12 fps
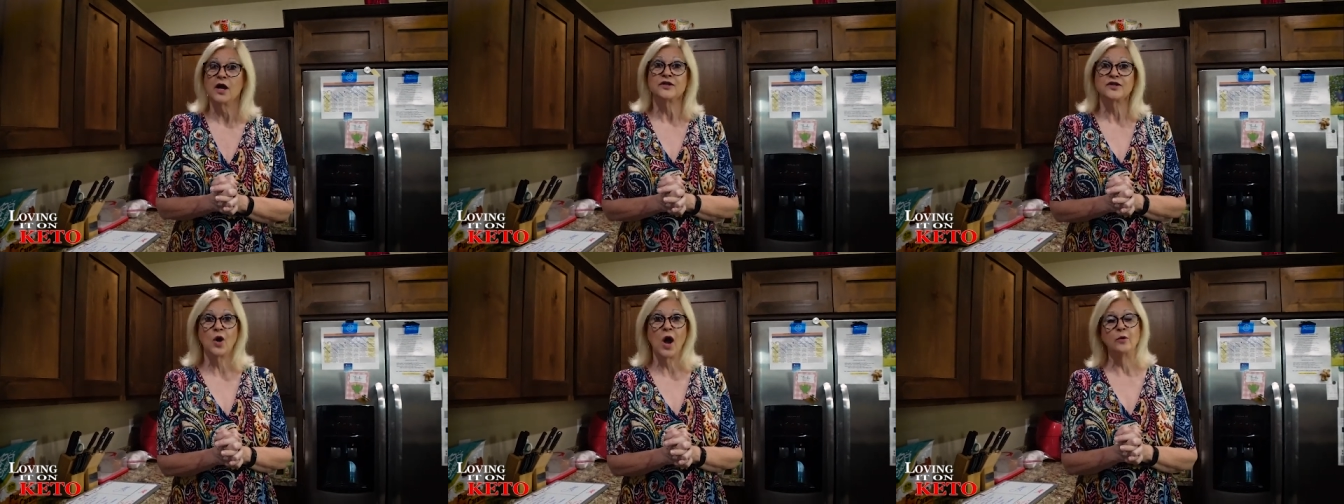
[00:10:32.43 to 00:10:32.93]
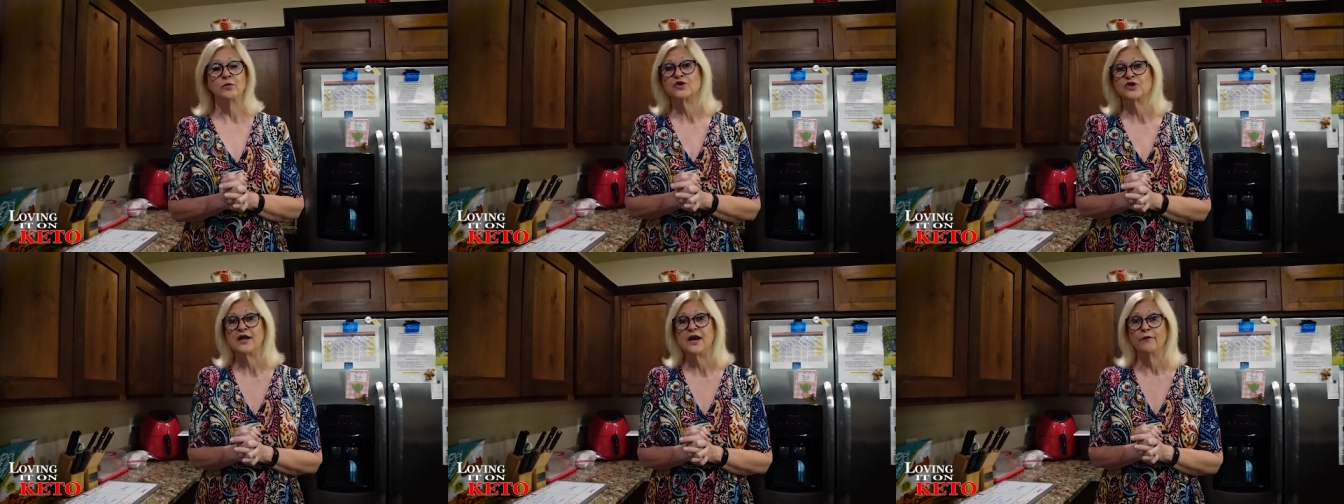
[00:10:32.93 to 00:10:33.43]
So I will
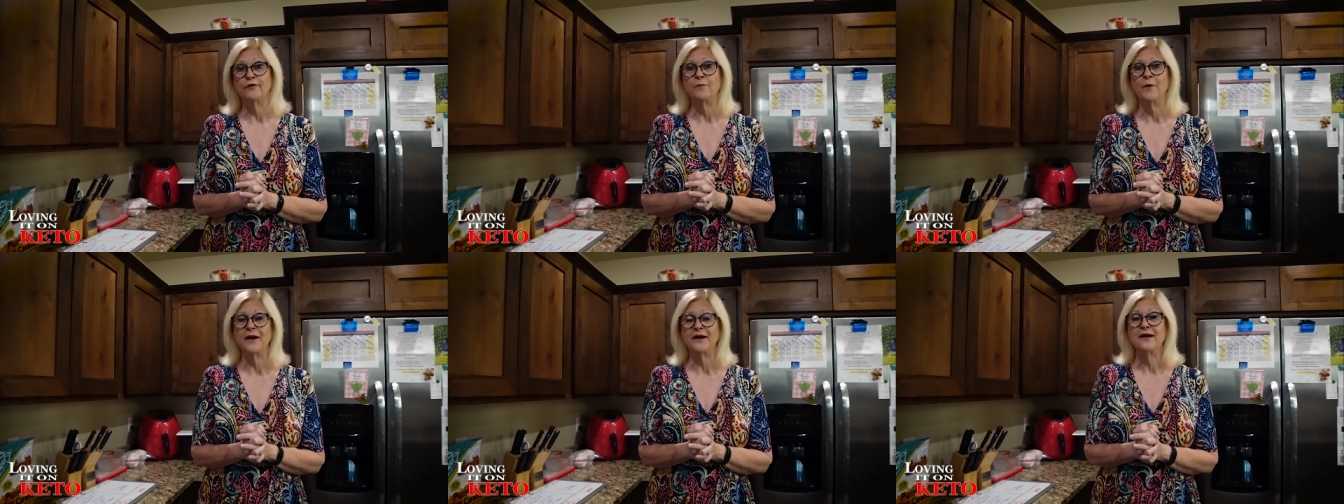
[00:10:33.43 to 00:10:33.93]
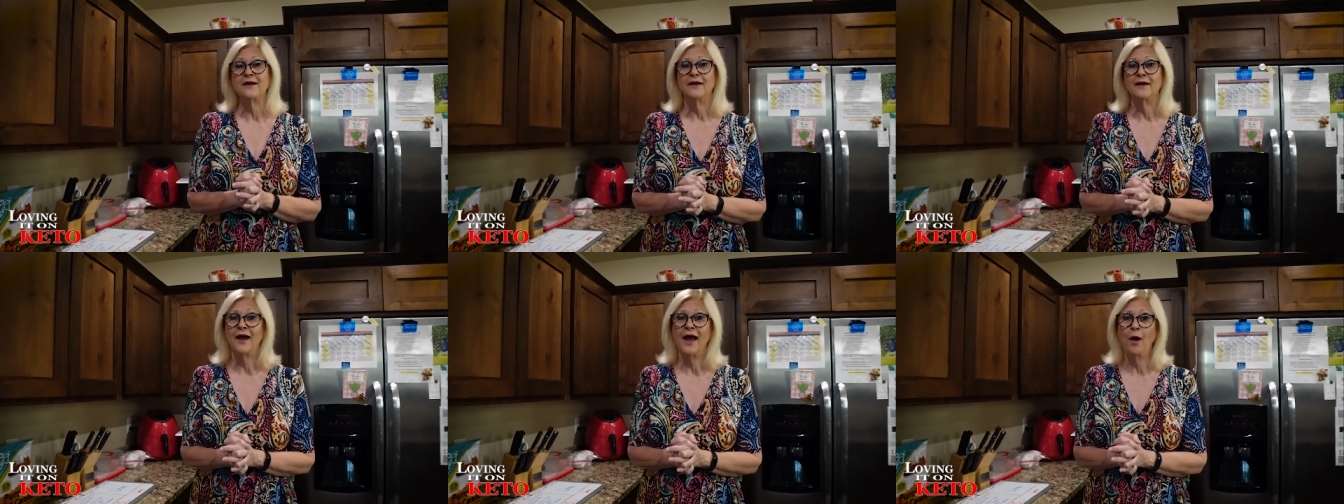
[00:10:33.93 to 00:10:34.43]
see everybody
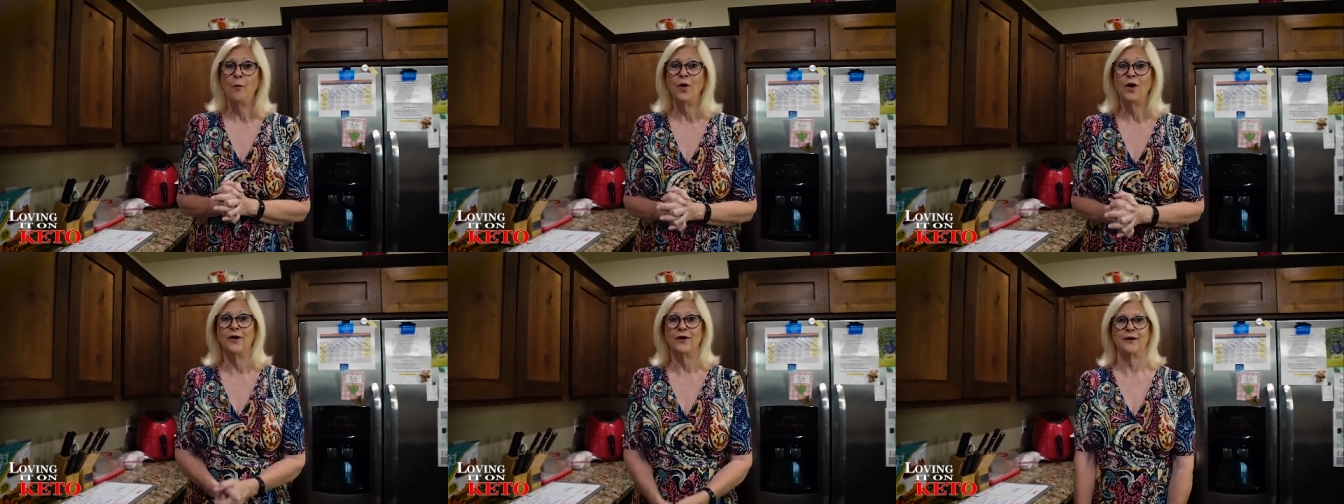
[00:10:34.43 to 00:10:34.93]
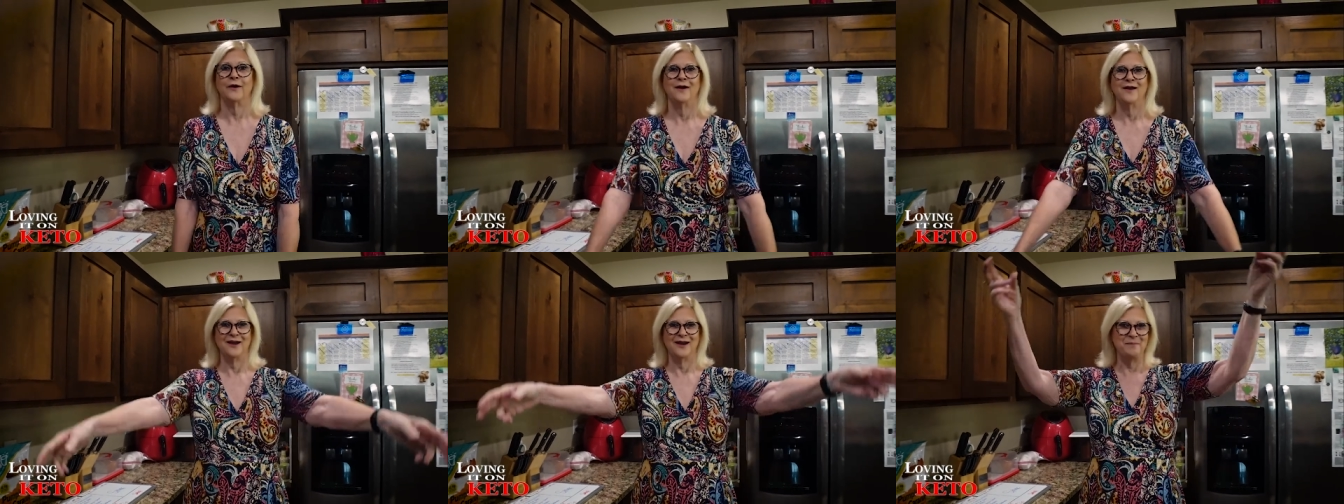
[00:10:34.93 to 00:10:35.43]
at work.
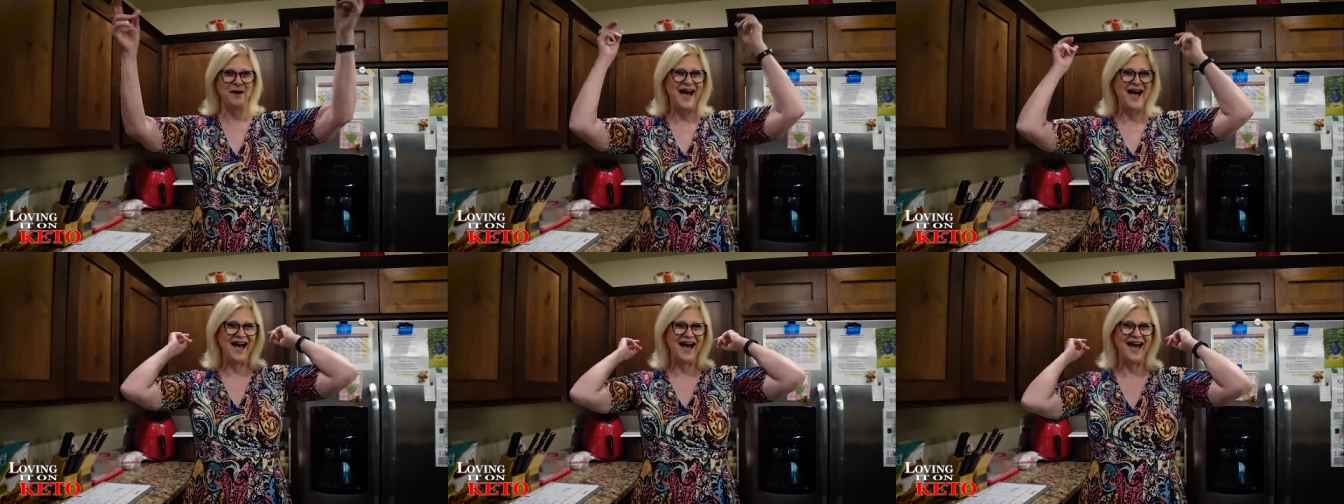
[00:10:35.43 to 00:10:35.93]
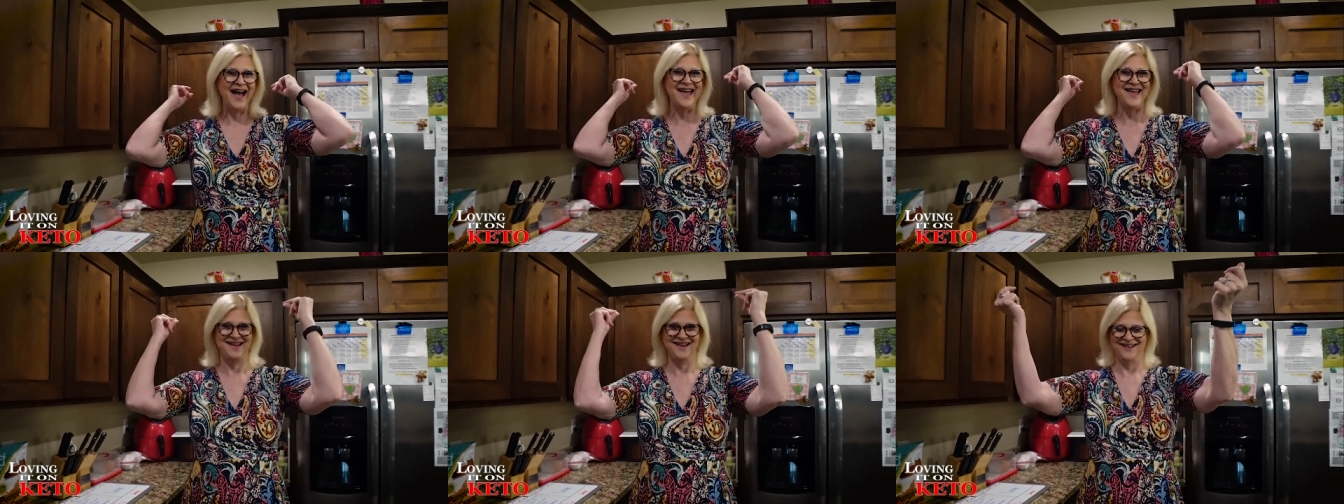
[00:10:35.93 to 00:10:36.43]
Goodbye.